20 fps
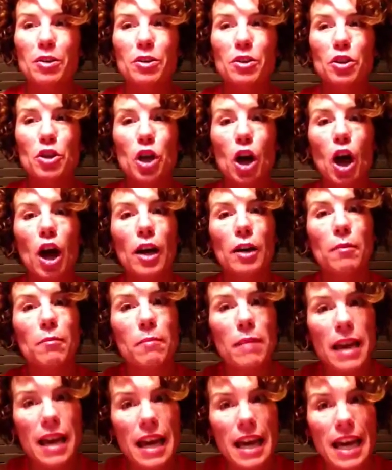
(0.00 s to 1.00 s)
taught
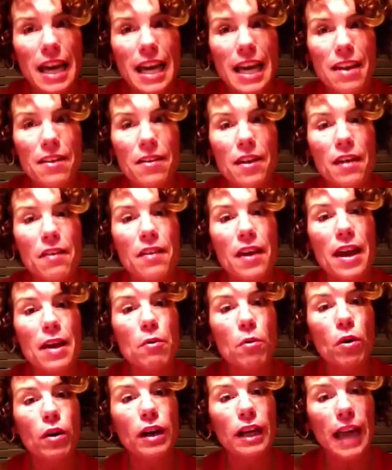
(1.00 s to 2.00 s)
me that they
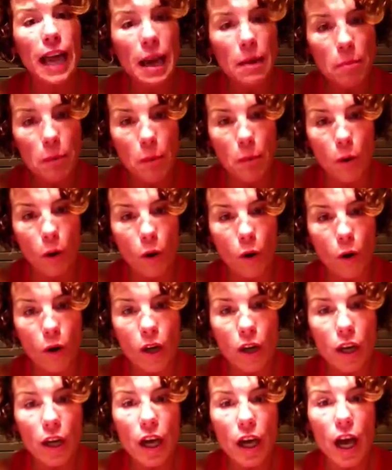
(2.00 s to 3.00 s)
were capable
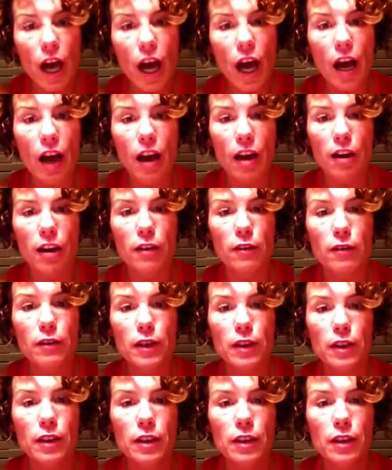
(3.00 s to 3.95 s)
of